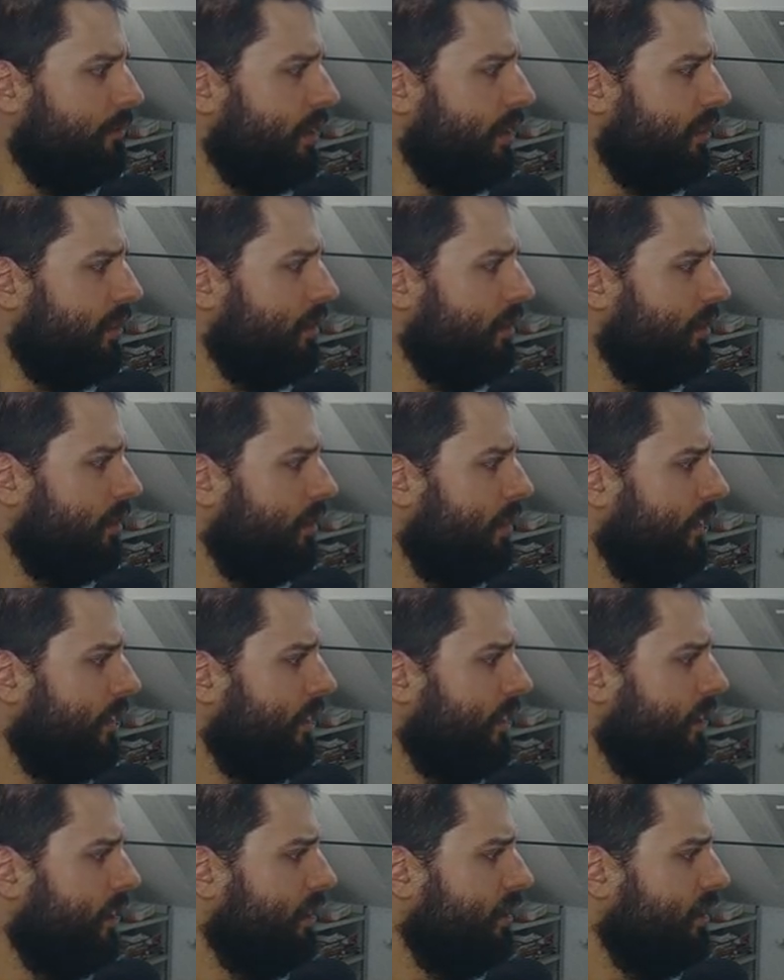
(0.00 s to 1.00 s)
I think
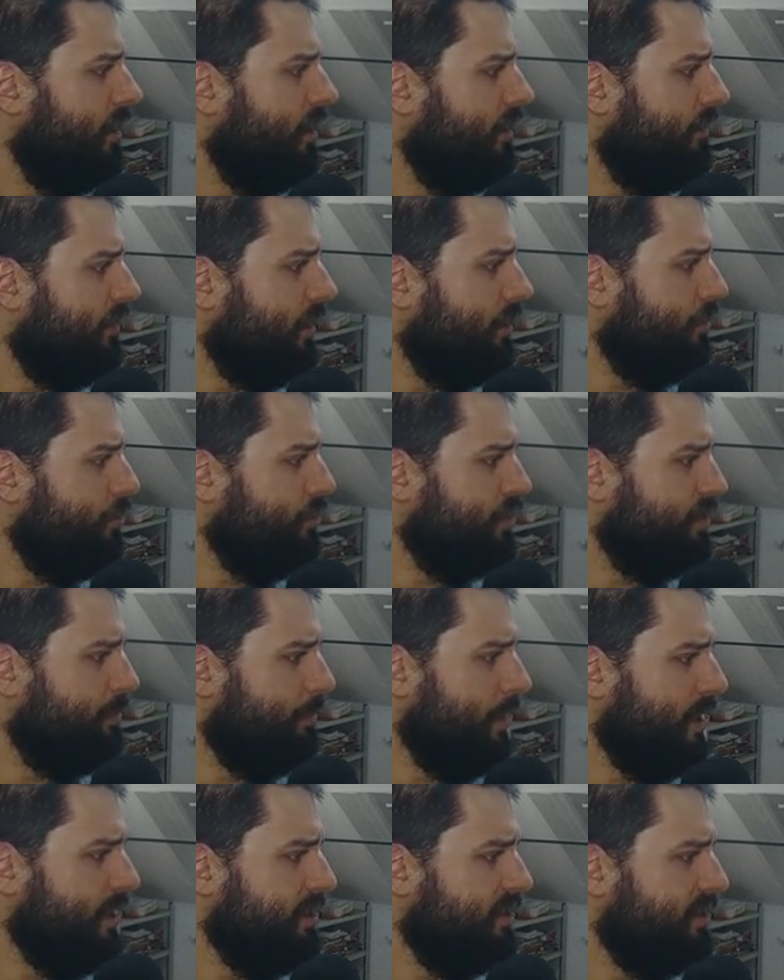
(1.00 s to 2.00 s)
I think if I do
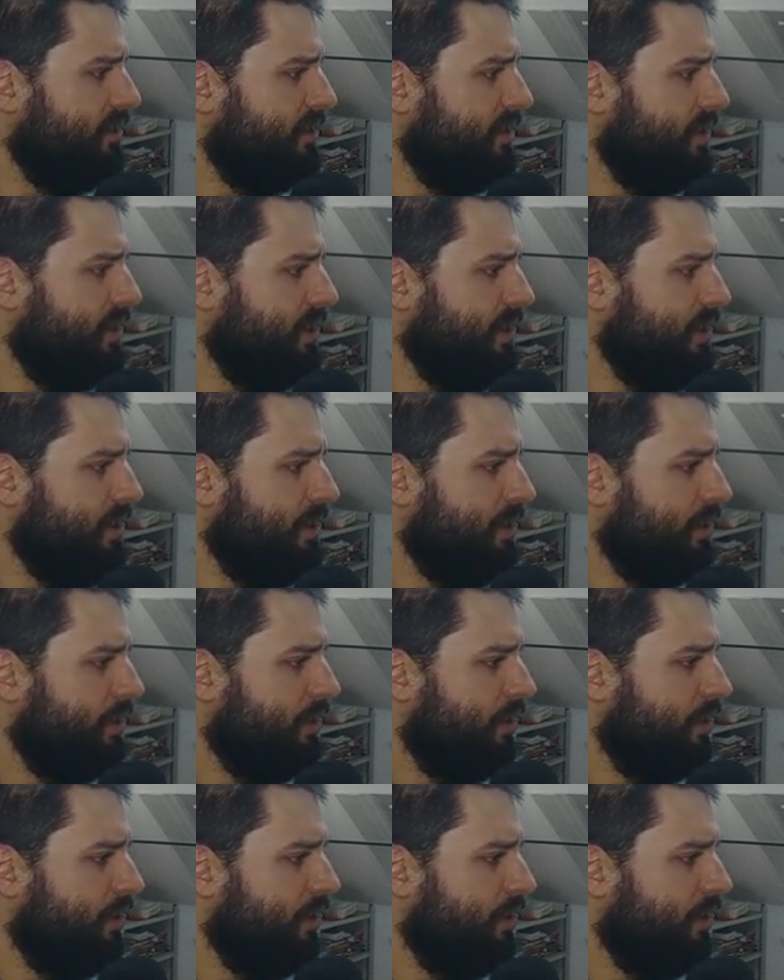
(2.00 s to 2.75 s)
Space T,